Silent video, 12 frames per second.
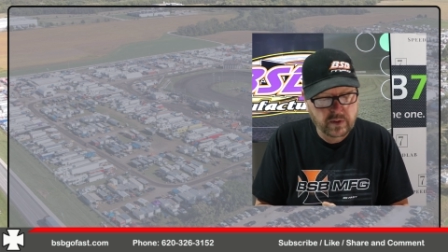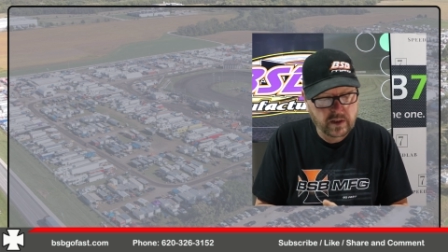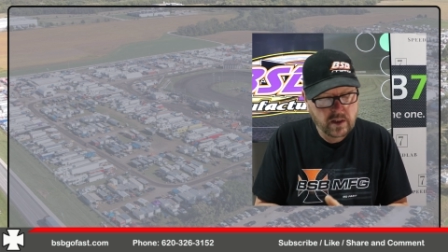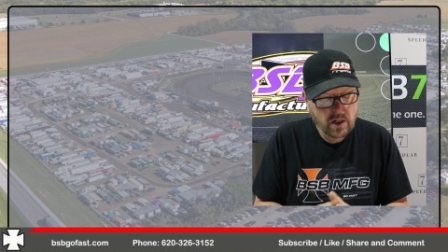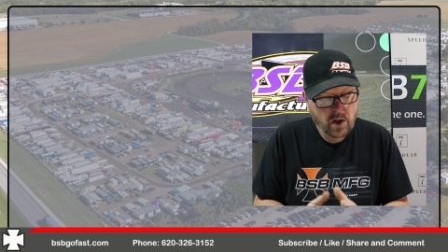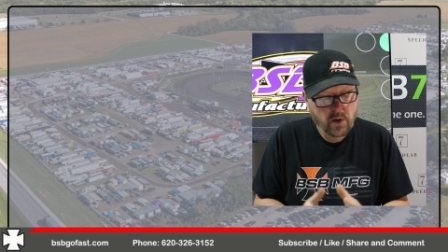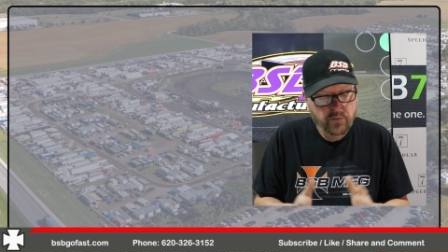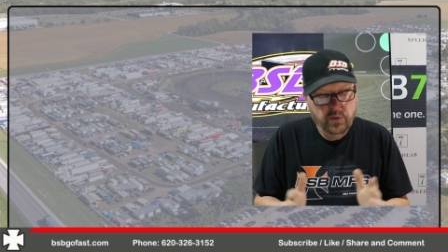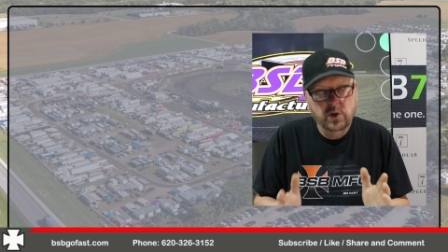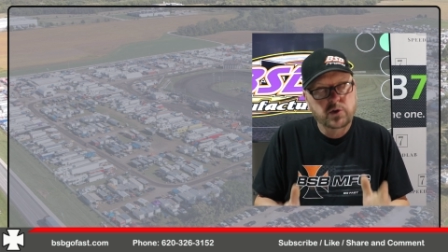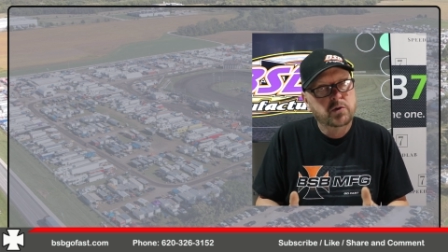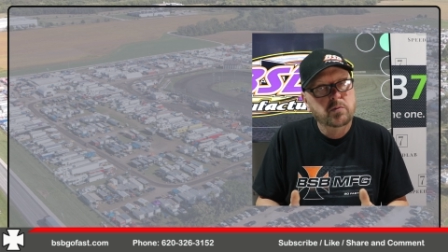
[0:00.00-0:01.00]
But
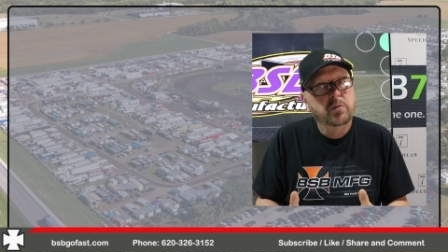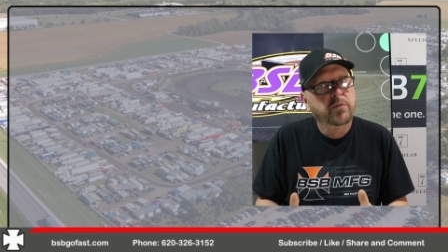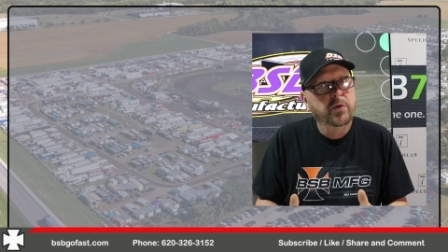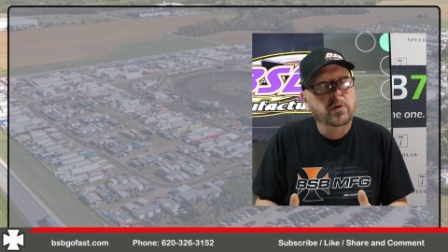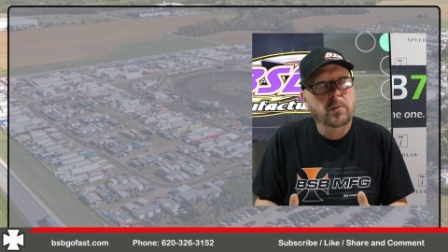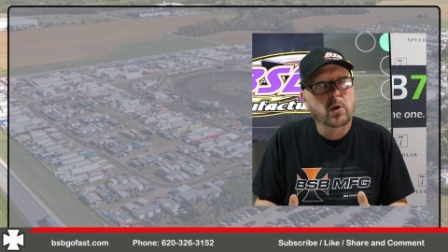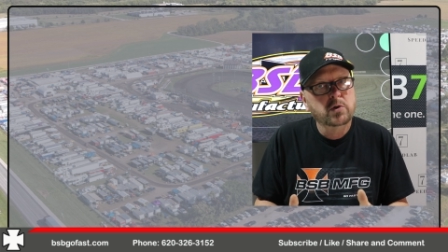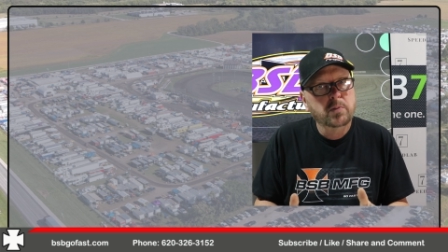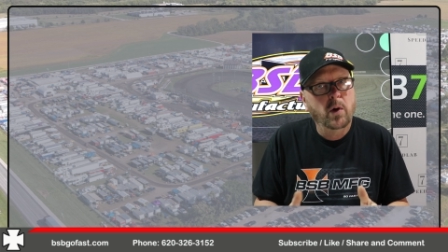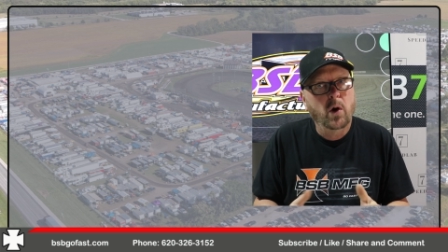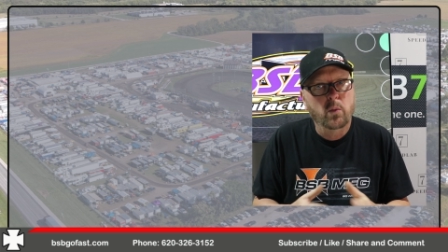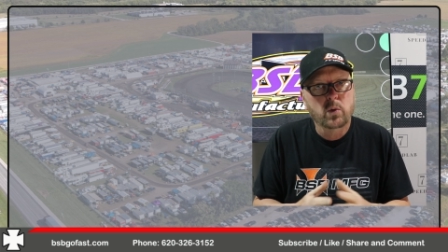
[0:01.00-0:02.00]
for the, for the
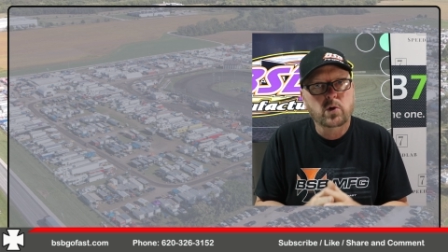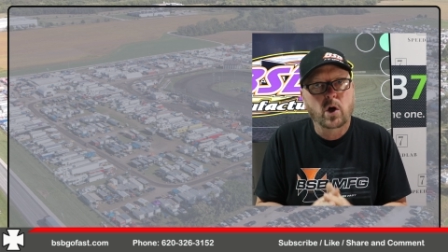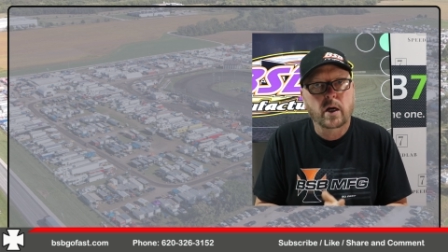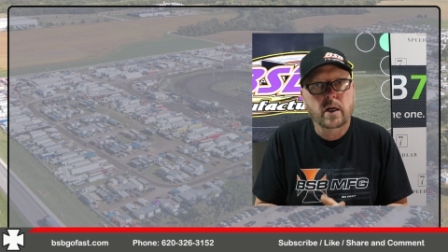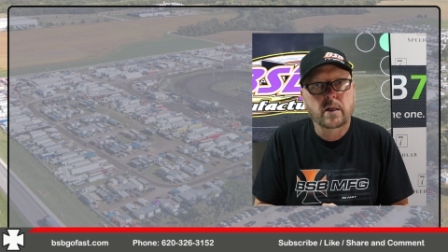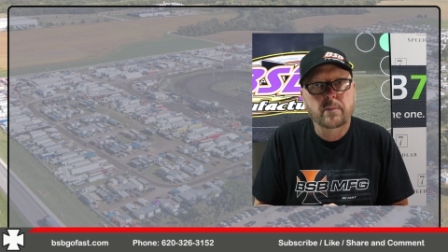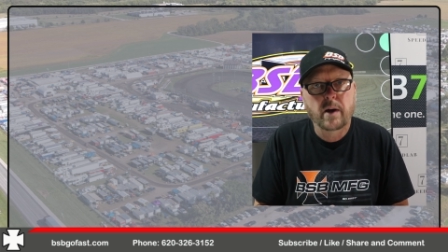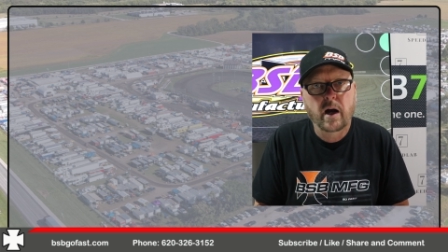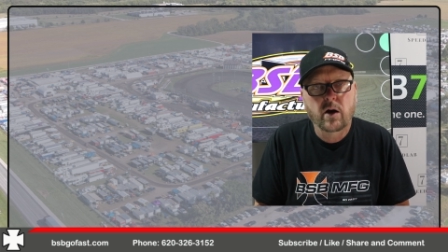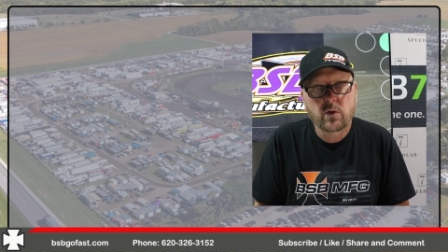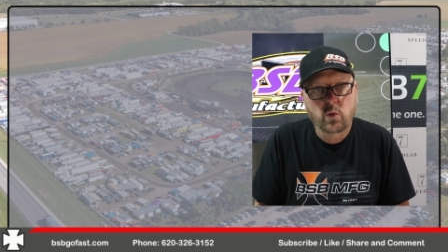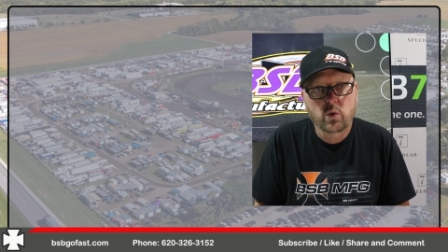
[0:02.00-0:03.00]
most part, we're talking
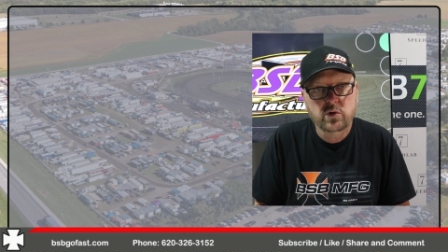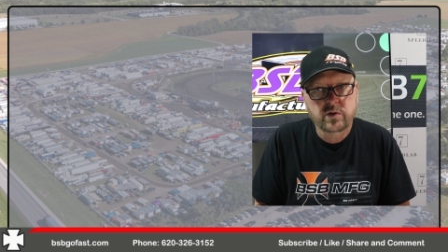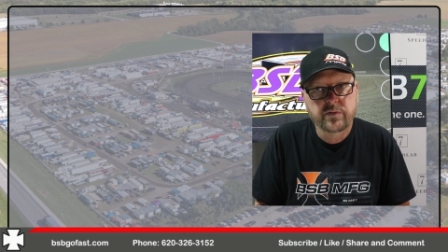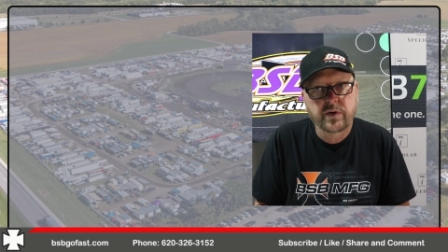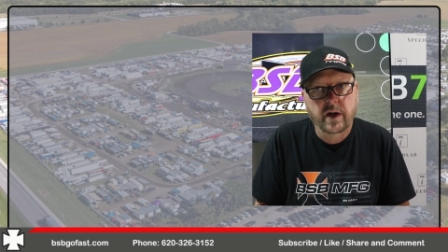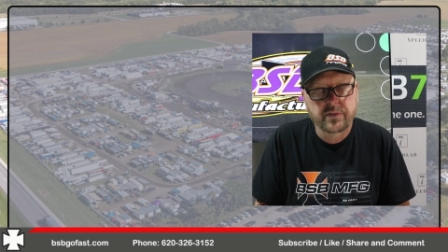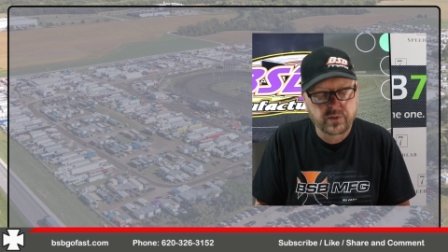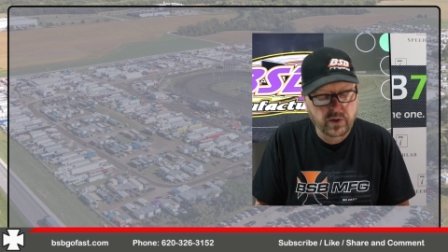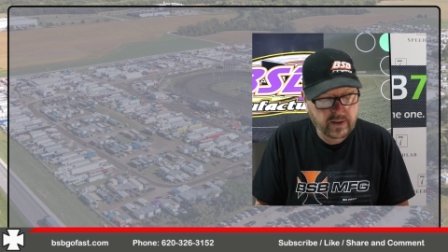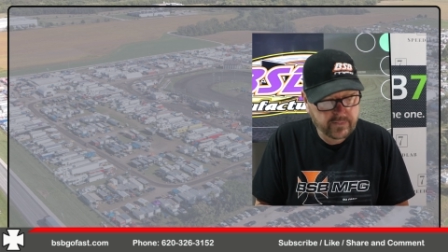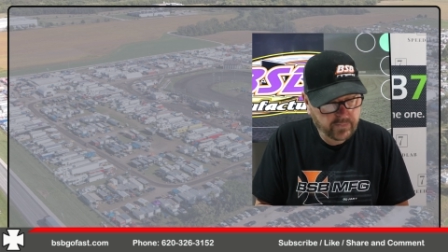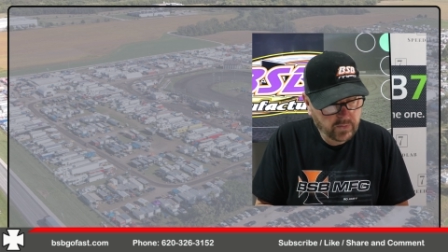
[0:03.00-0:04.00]
about coarse and fine
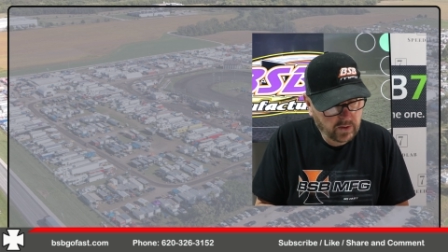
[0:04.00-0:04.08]
thread.